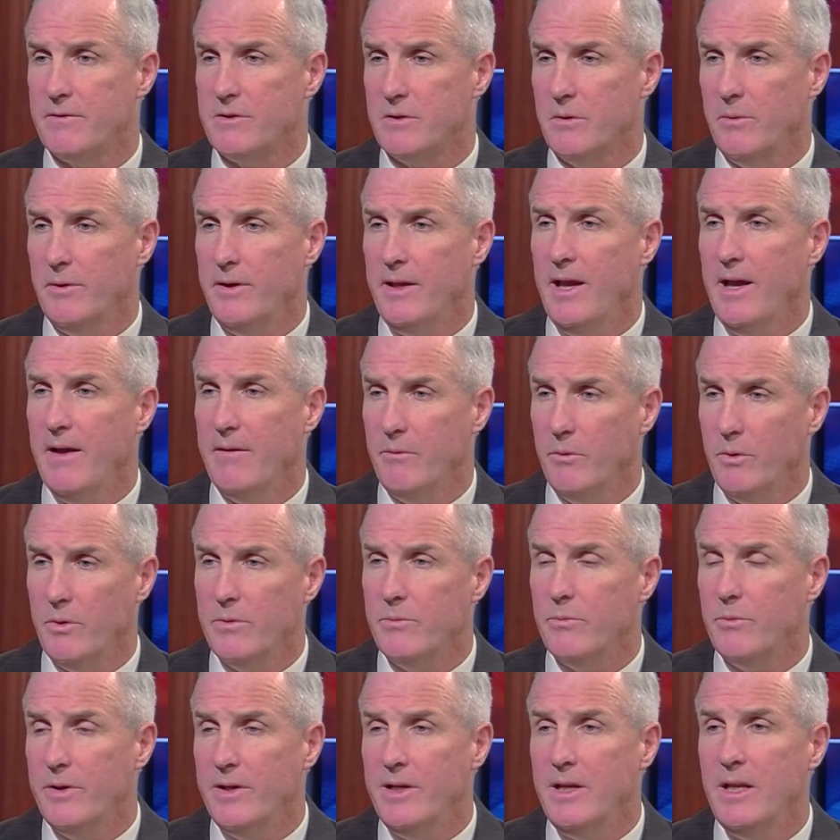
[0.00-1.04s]
that we have,
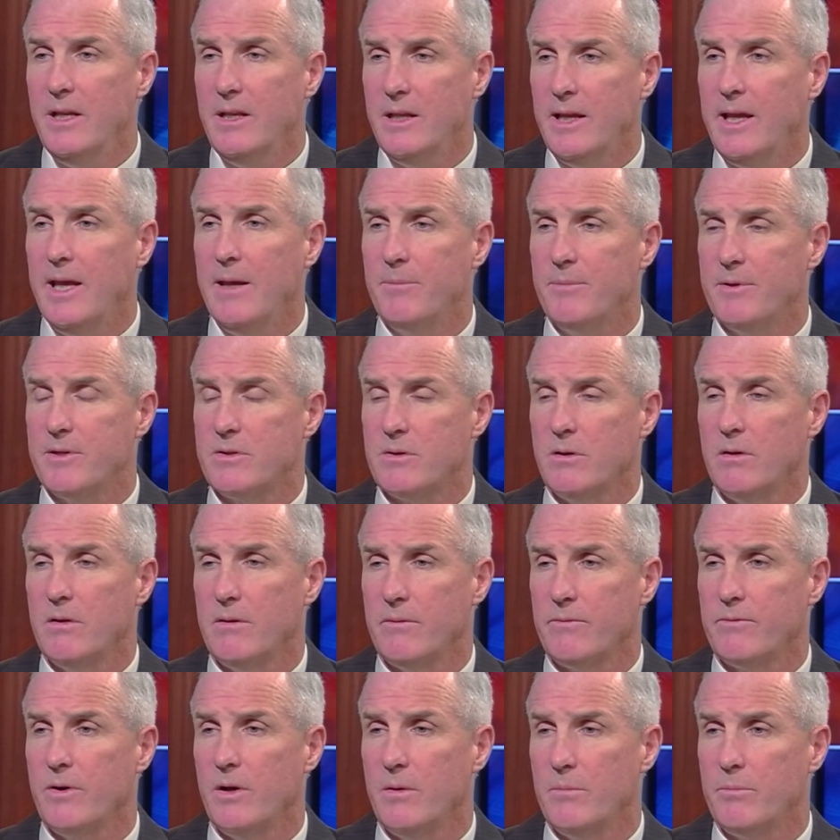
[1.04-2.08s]
and we need to keep this on the
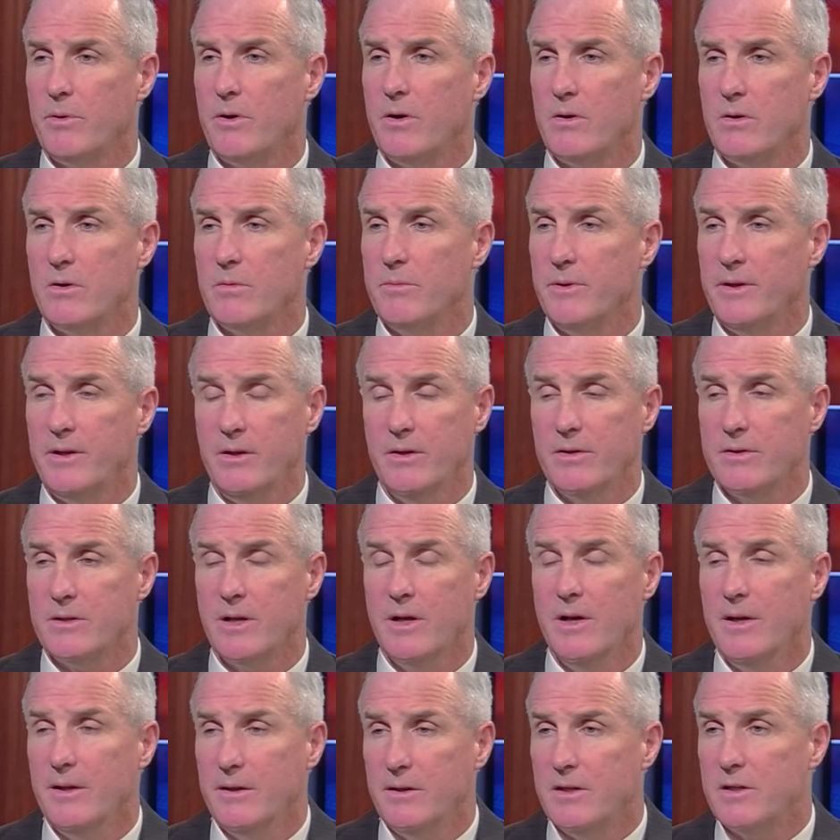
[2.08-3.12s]
front burner, because
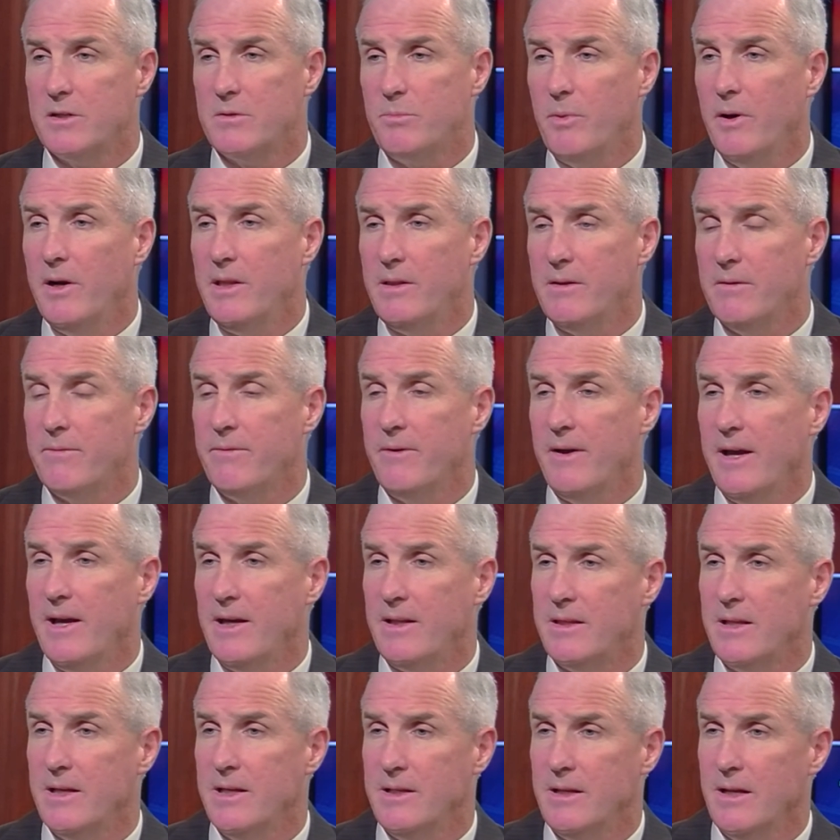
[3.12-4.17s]
despite the
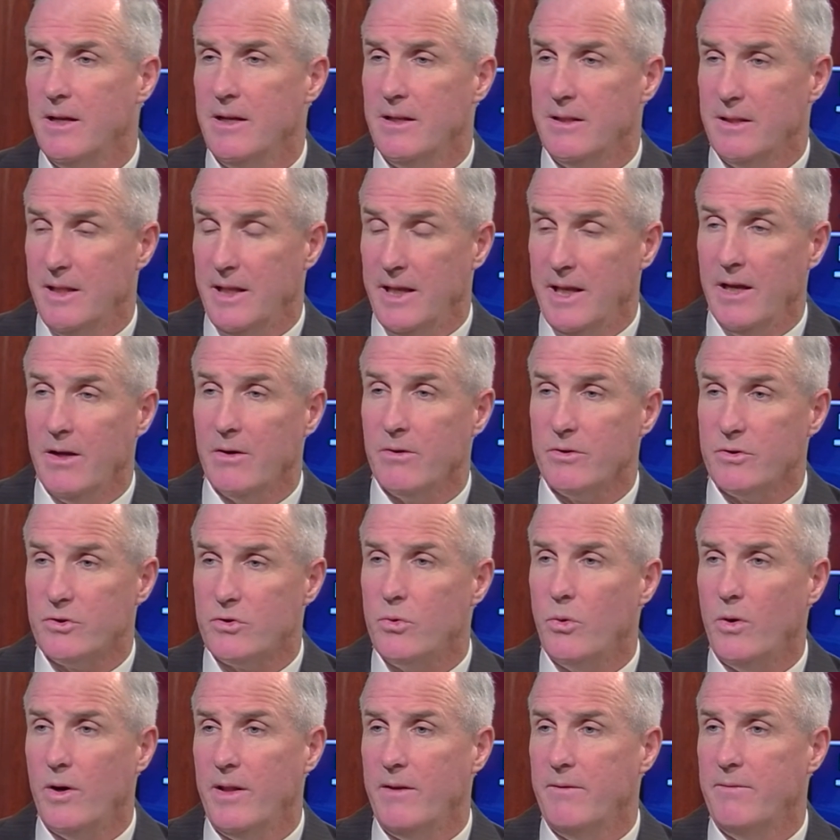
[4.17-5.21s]
fact that the year is
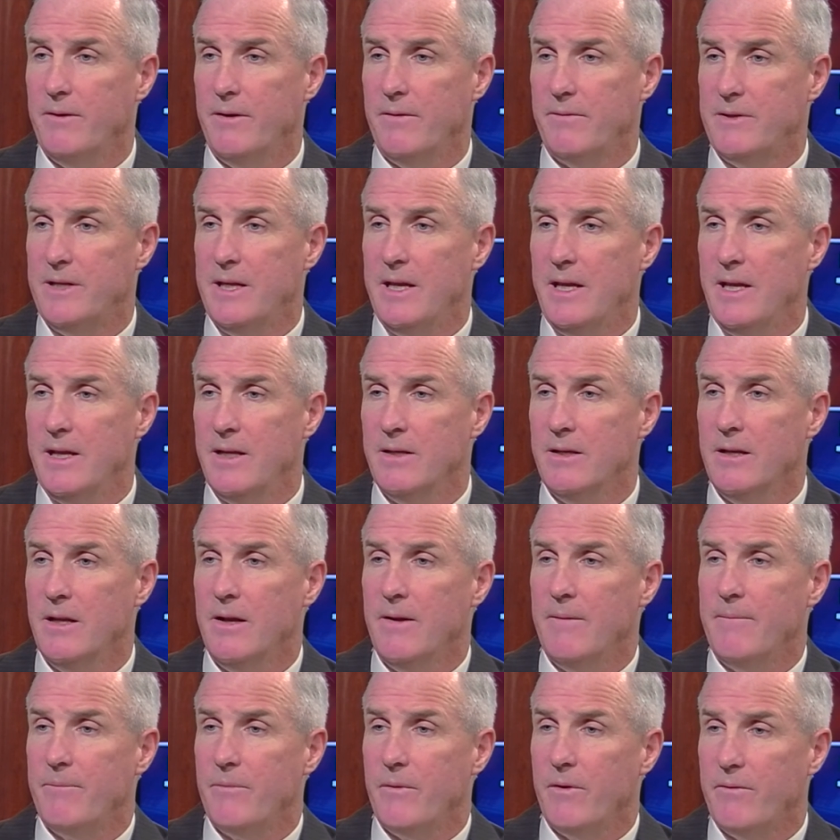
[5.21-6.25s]
2015,
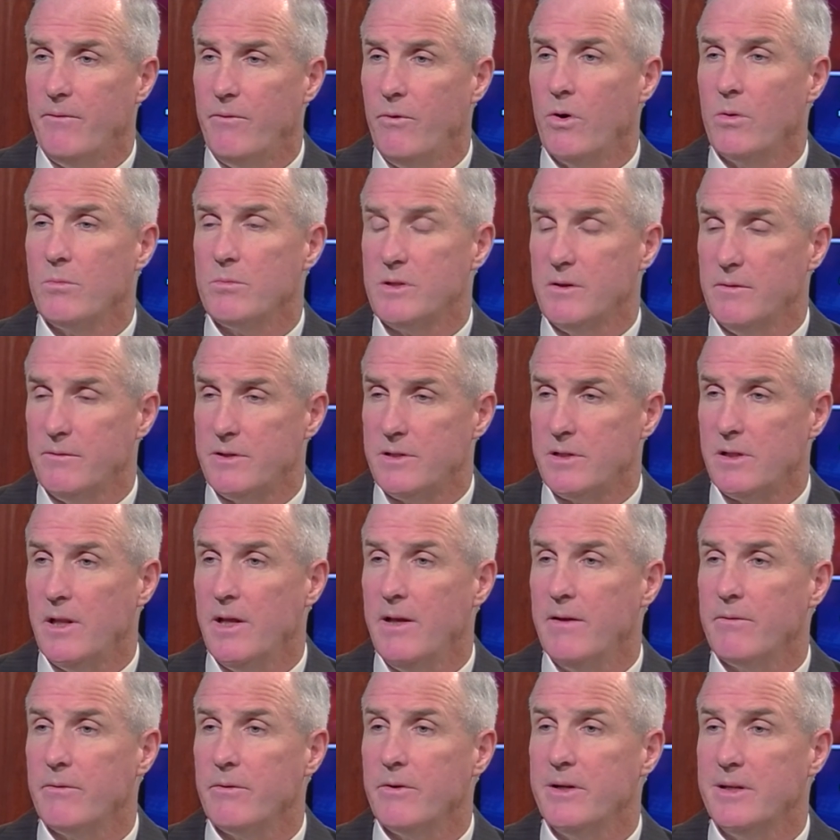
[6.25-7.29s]
forms of
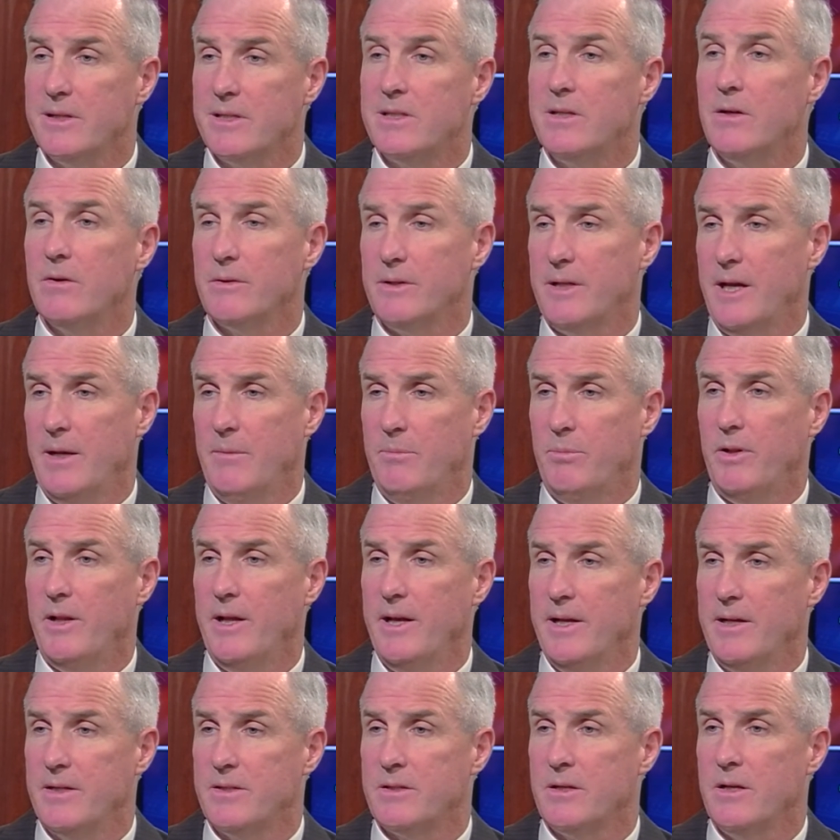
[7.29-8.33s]
slavery still take
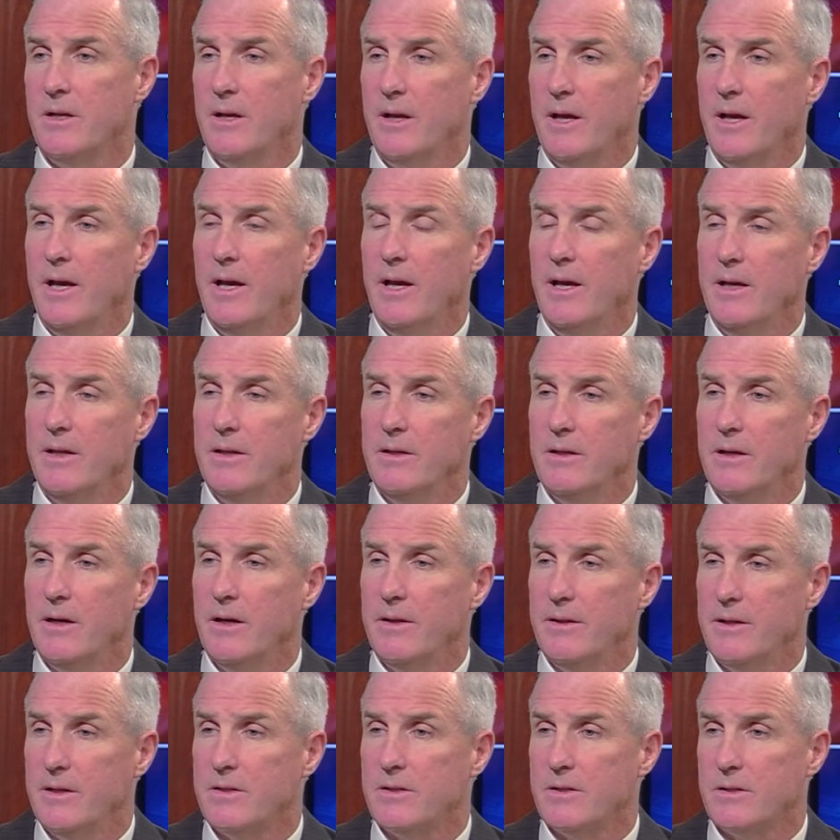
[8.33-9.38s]
place, and
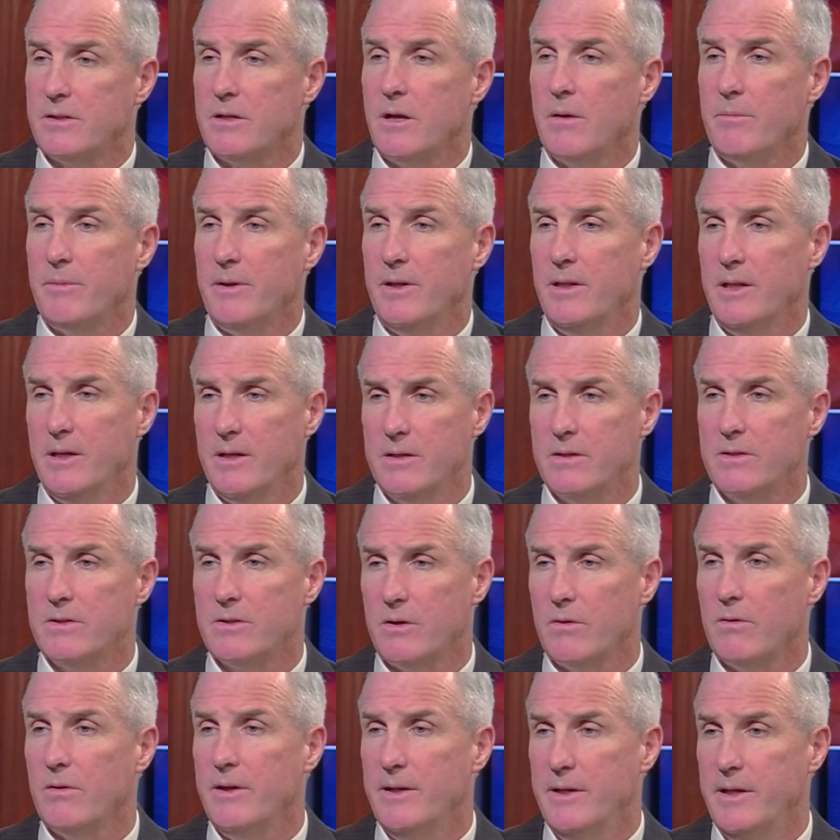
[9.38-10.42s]
this is something that
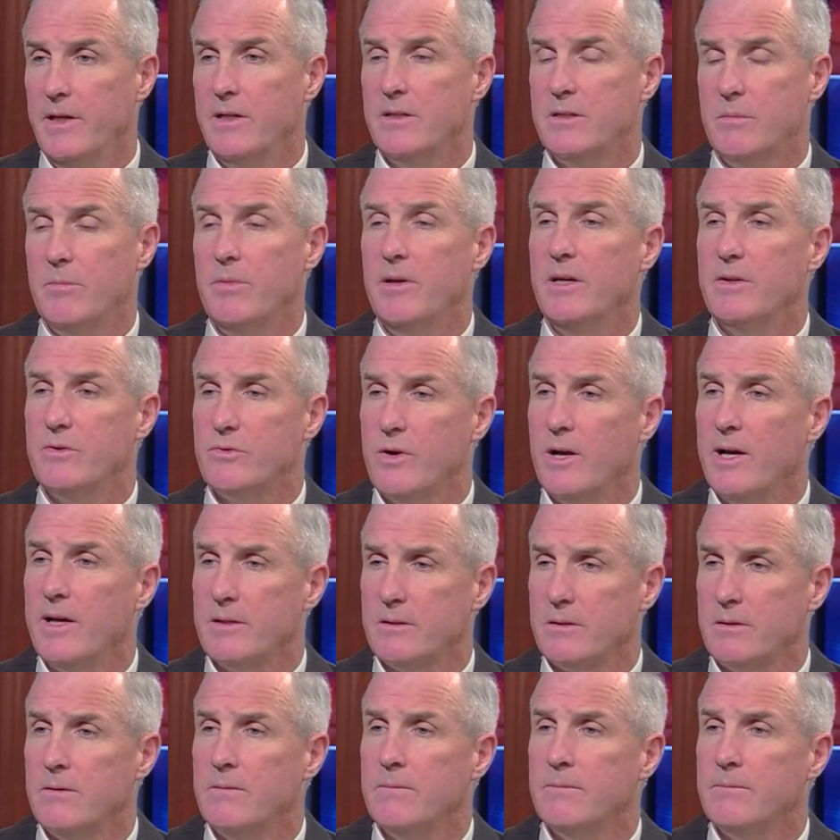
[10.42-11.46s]
certainly needs to be addressed.